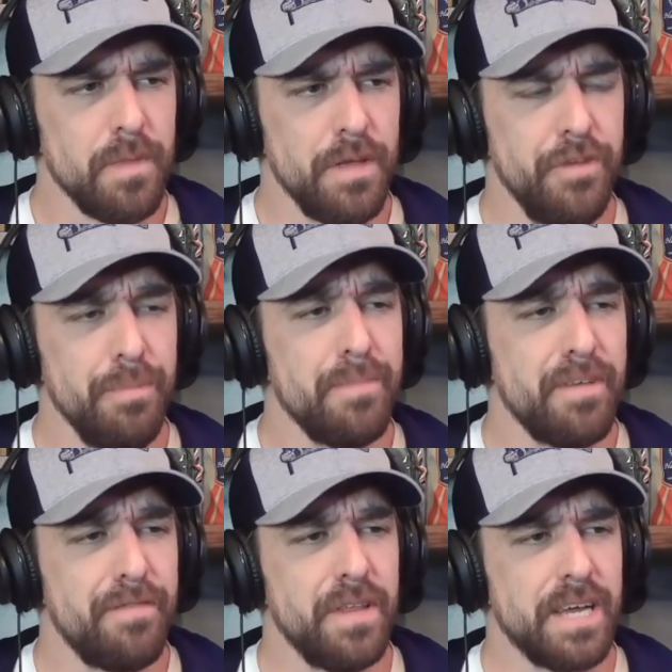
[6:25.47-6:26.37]
Sometimes
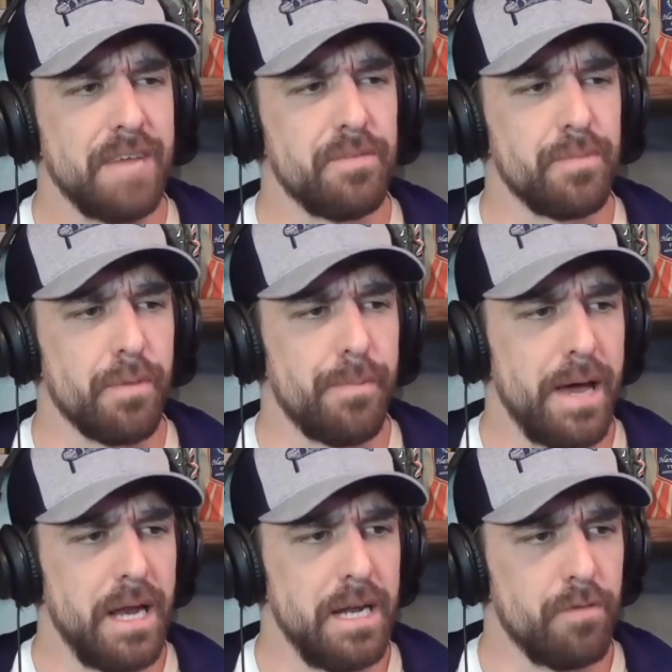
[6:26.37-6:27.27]
I feel like I have to be
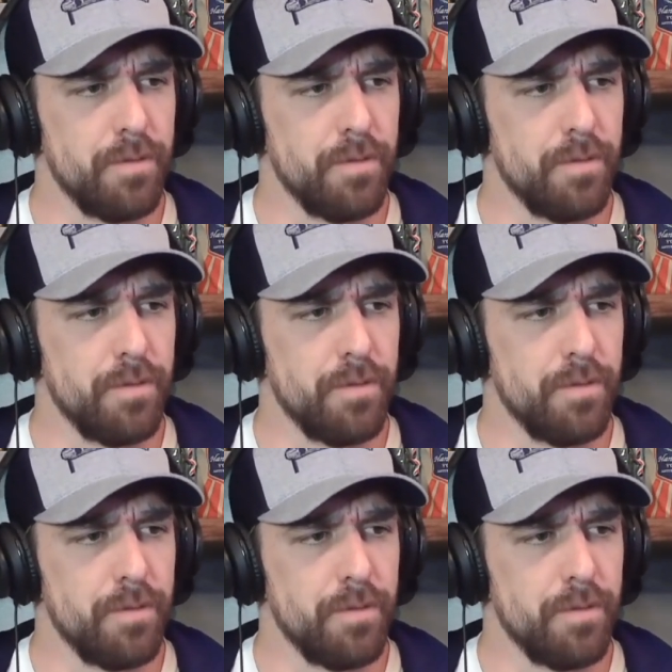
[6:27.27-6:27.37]
repetitive with